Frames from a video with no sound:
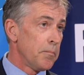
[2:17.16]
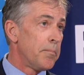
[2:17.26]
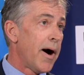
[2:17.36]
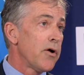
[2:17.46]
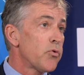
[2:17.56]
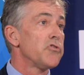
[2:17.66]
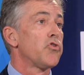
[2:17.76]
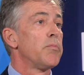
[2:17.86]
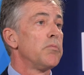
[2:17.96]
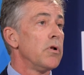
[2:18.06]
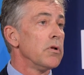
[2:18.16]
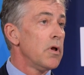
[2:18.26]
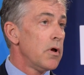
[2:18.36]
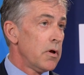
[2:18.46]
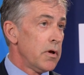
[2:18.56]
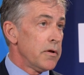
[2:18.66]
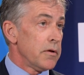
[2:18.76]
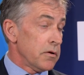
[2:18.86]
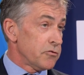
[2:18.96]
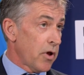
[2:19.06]
bioresorbable
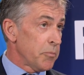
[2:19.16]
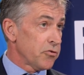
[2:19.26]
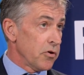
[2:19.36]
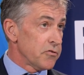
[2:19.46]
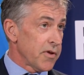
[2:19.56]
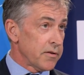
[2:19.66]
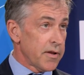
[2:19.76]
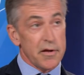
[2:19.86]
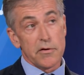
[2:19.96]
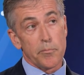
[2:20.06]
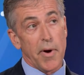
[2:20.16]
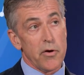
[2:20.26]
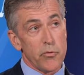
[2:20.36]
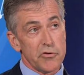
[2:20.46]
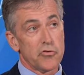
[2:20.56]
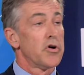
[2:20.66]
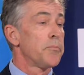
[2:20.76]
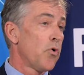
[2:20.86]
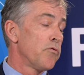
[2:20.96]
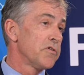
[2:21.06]
substance, and they bioresorb
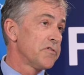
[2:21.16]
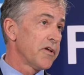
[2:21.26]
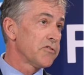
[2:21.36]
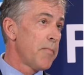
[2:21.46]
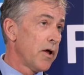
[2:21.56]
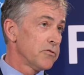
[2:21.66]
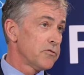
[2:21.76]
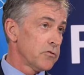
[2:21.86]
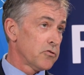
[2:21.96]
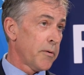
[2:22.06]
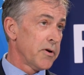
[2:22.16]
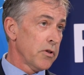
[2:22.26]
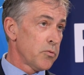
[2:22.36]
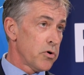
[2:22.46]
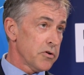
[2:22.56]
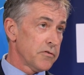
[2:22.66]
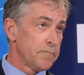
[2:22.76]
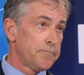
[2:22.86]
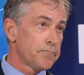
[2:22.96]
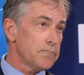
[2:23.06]
over 6 months. So in other words,
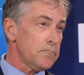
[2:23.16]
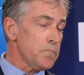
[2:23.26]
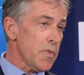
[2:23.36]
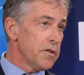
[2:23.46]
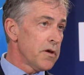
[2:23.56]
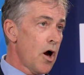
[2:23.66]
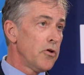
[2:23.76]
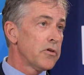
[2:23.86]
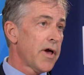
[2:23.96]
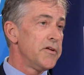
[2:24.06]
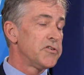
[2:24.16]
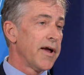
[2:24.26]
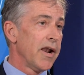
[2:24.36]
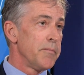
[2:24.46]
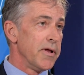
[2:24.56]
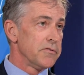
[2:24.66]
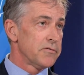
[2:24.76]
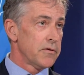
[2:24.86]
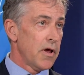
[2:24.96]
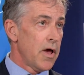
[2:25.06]
the uncaging elements